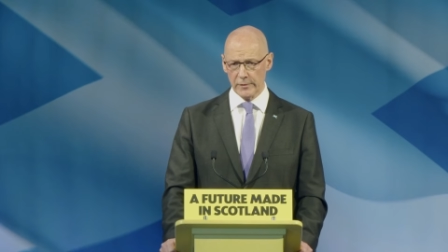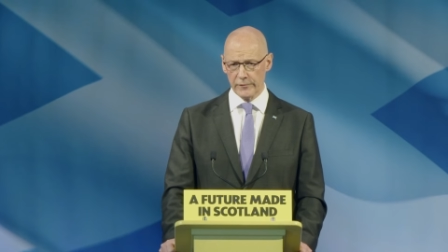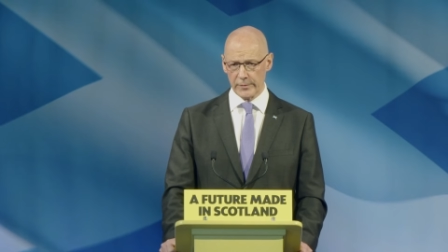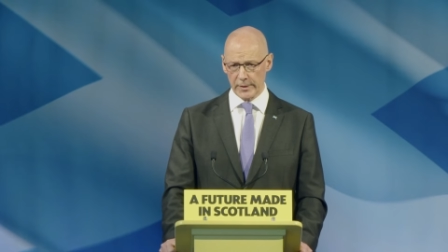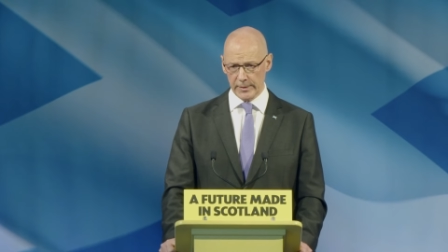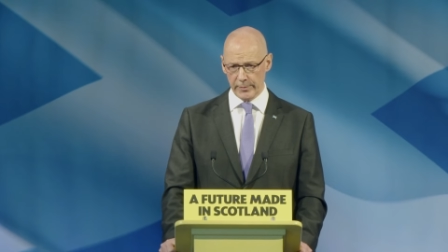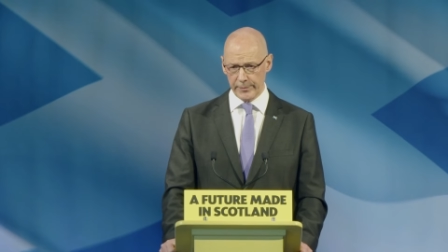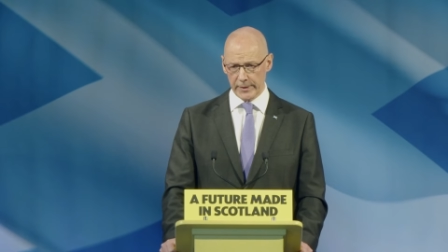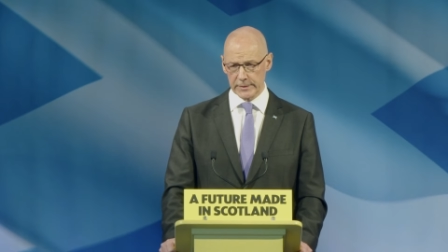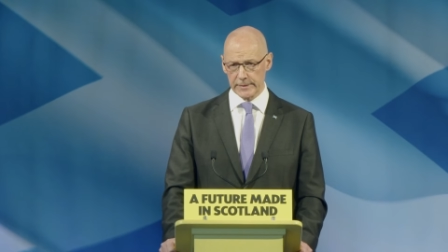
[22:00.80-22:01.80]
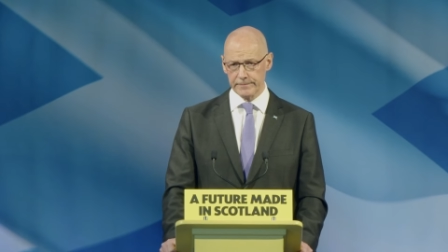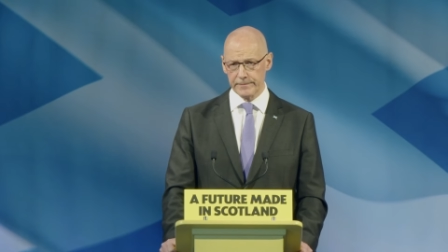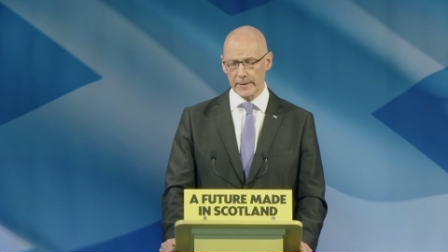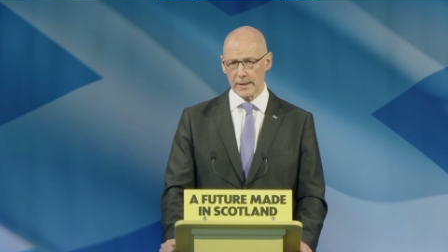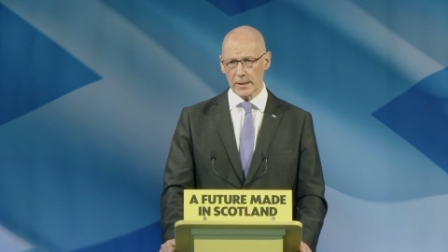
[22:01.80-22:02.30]
from the Labour Party.
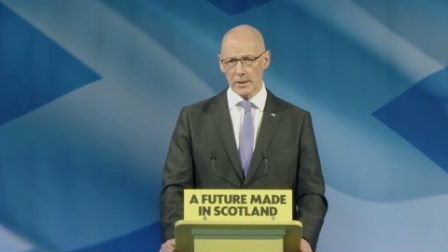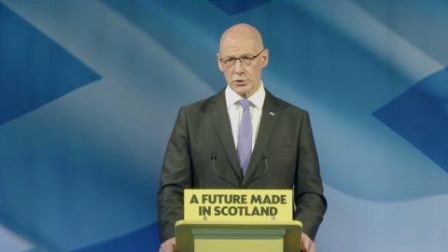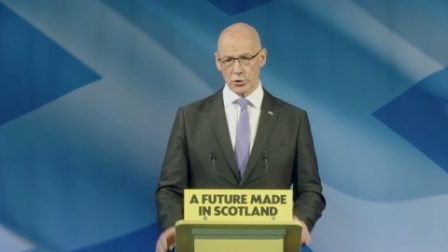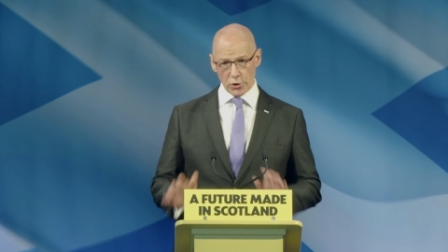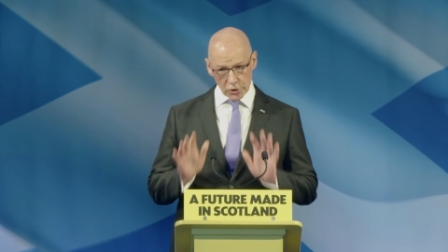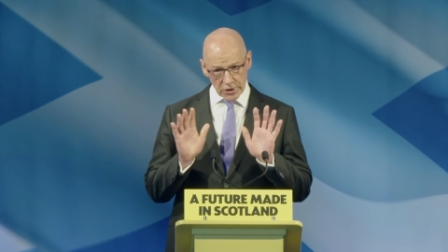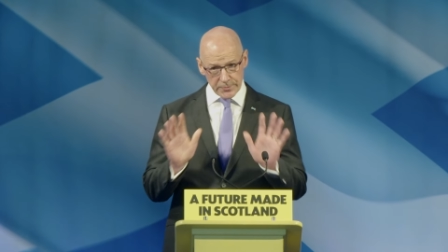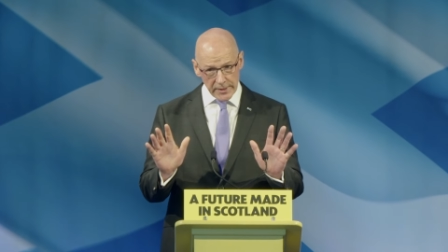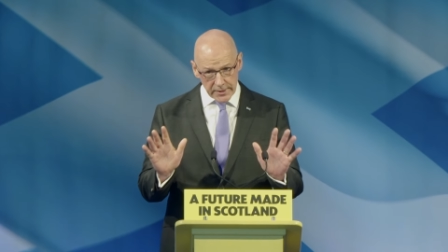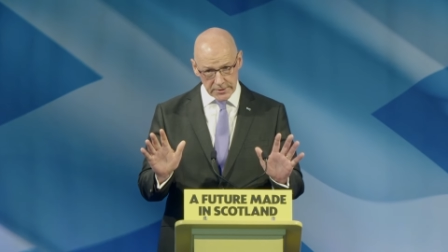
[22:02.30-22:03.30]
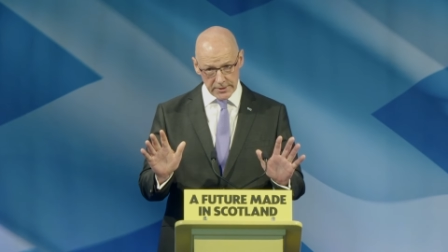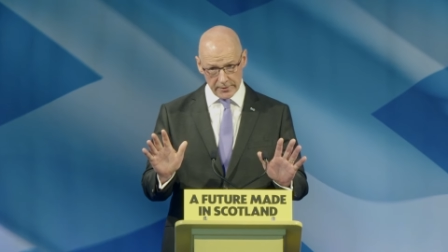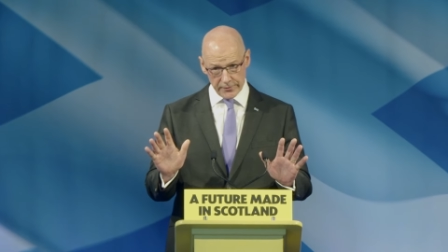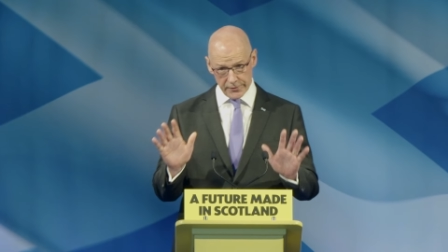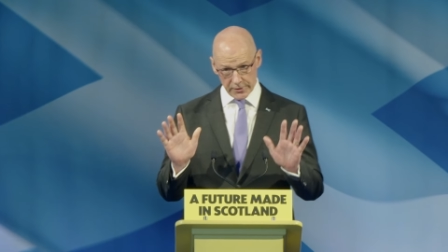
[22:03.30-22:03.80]
So it's not just me that's
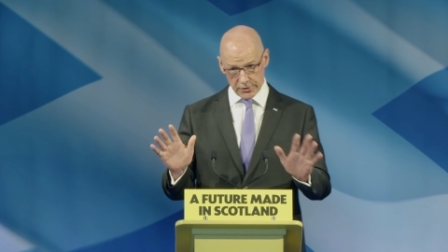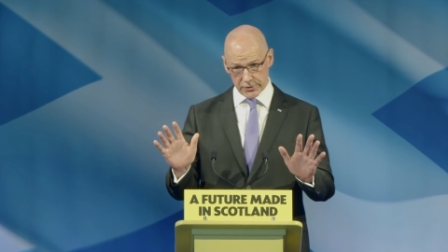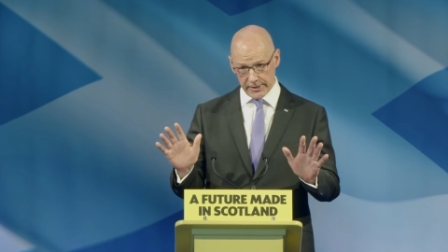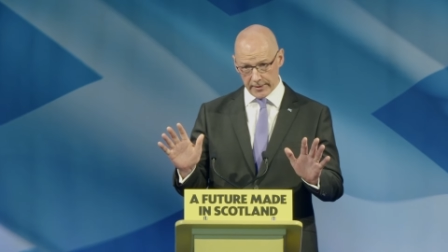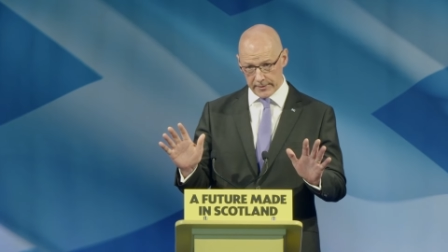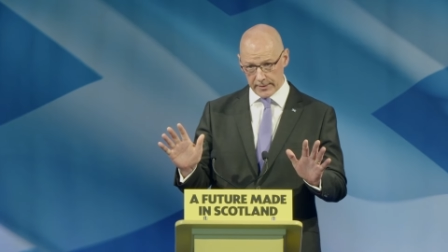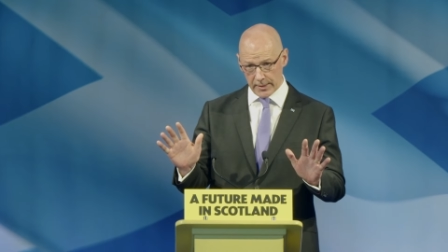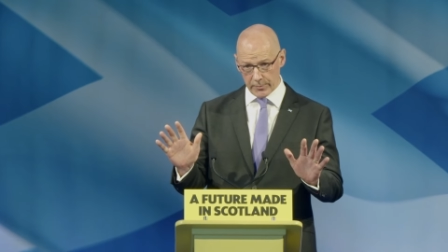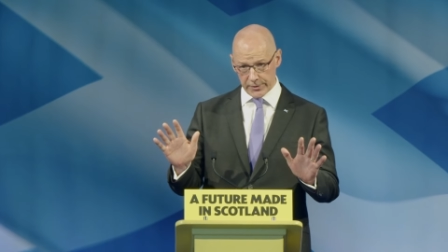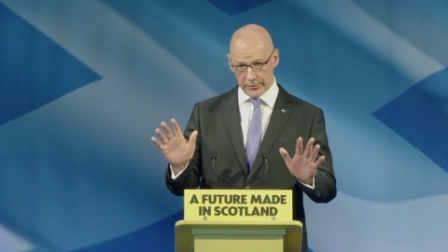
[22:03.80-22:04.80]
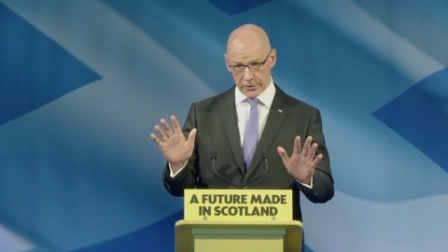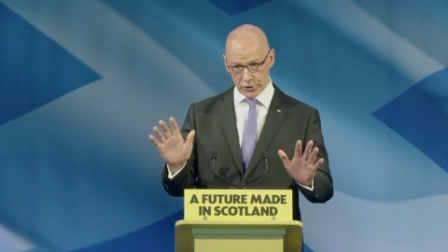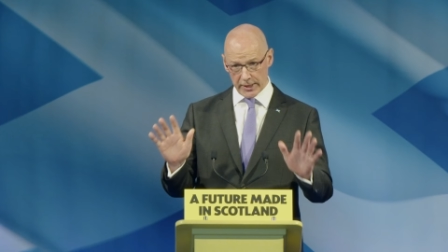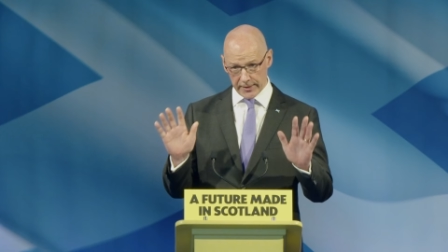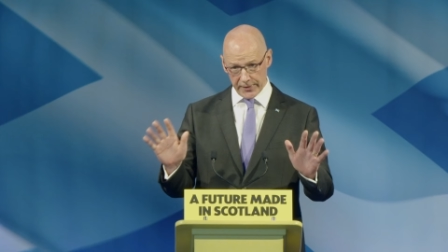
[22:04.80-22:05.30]
saying that's austerity coming down the track.